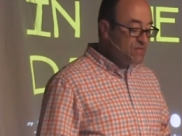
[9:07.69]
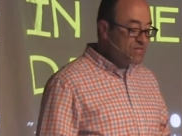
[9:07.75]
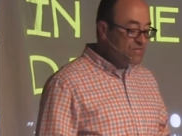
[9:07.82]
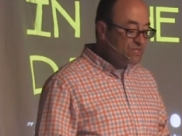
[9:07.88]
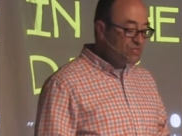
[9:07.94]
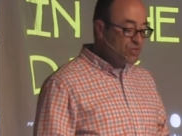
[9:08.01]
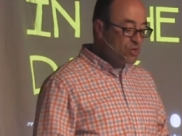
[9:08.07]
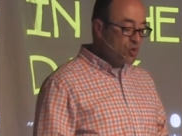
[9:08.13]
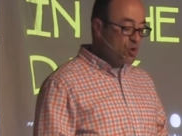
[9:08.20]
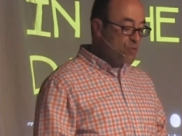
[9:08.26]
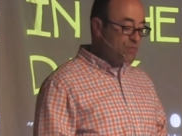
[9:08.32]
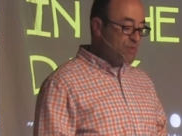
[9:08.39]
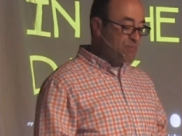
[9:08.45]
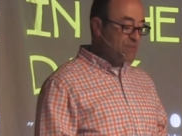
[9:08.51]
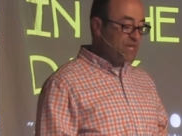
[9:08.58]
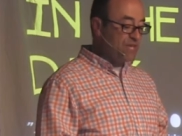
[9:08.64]
This is the
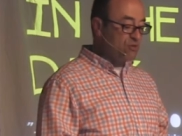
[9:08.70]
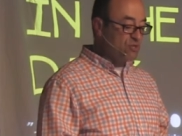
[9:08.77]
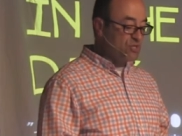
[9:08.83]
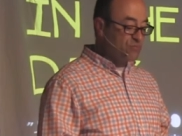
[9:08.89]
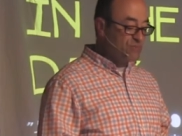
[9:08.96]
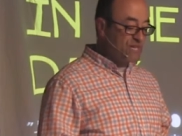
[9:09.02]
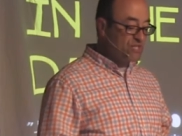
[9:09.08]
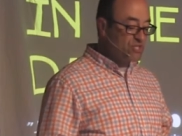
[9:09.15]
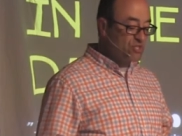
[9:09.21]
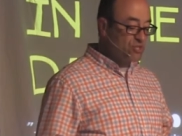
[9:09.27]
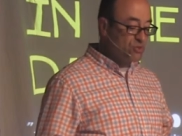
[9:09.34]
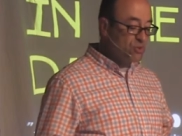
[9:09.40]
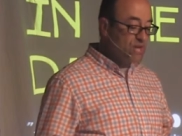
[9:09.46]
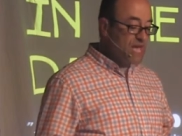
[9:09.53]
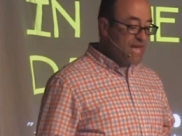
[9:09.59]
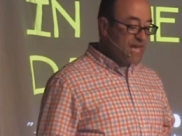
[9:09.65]
hope that Peter speaks
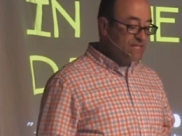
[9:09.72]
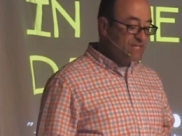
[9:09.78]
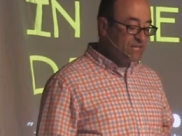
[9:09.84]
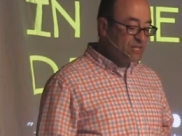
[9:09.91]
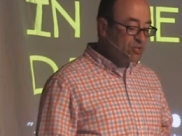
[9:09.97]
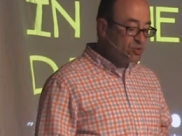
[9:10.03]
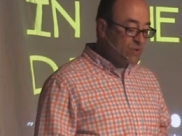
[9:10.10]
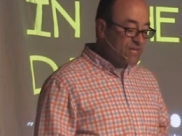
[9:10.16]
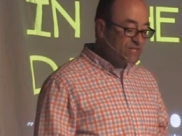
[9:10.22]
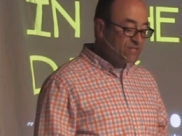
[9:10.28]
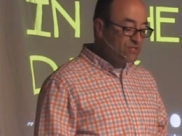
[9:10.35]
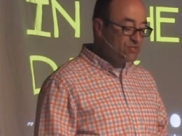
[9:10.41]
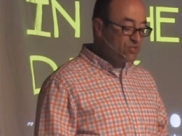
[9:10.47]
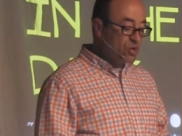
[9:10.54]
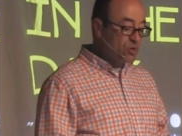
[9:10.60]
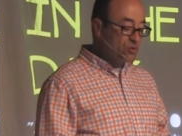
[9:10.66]
to as he
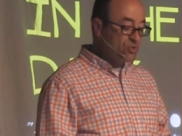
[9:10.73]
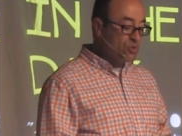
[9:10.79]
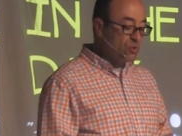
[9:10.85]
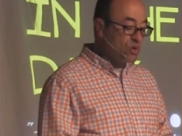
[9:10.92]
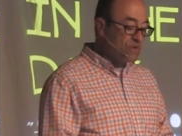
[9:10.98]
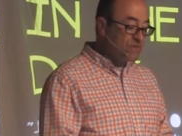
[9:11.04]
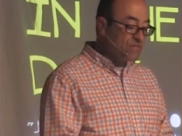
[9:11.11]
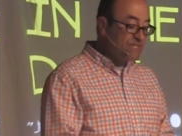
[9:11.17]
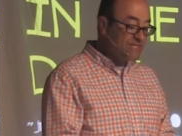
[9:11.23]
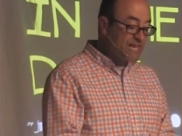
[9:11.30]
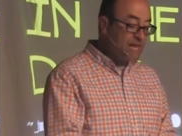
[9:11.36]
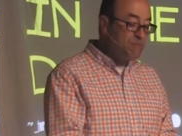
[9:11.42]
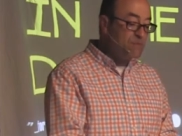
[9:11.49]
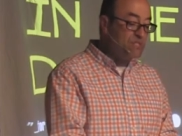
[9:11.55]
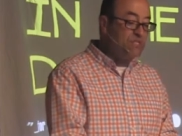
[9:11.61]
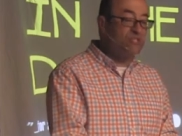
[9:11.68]
addresses those who are in the
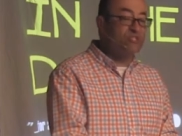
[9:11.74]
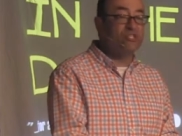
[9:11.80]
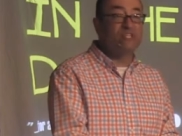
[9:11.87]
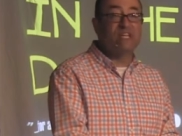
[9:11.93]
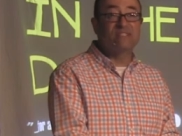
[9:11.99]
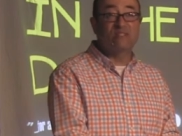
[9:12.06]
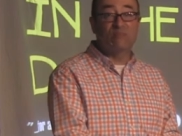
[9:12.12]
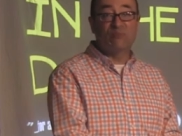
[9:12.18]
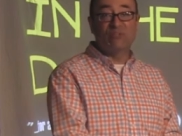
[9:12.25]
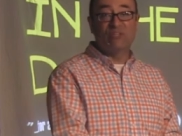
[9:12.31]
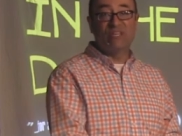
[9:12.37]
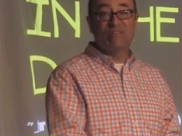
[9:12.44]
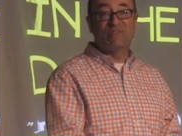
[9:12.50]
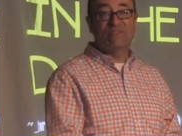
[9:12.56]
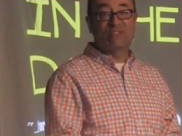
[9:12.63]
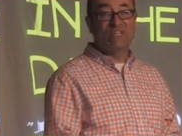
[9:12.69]
same position as the
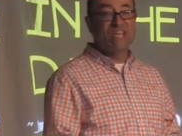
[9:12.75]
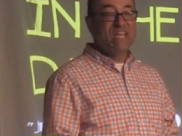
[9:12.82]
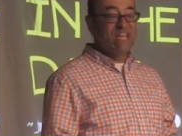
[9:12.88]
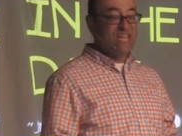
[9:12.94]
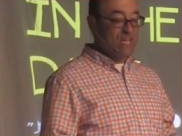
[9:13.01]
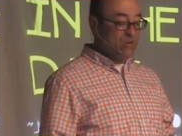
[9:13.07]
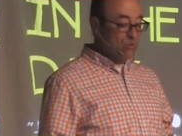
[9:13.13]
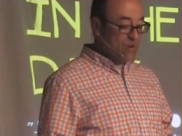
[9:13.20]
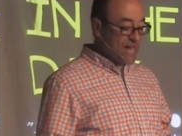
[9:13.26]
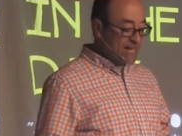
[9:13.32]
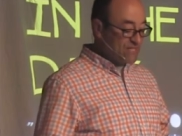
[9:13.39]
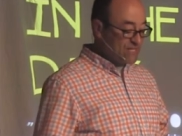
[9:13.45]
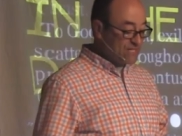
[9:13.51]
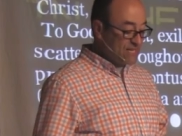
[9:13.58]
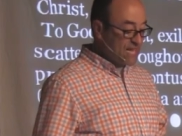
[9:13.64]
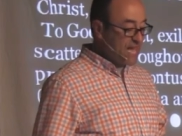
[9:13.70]
believers in
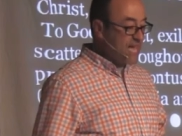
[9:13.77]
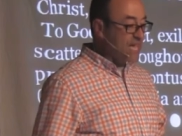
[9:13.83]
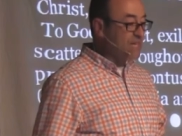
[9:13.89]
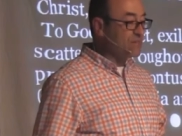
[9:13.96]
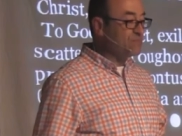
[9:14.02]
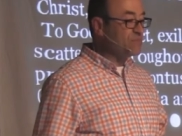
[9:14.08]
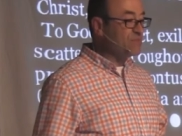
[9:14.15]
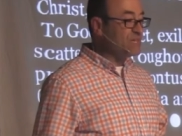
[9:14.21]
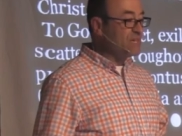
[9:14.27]
Iraq today.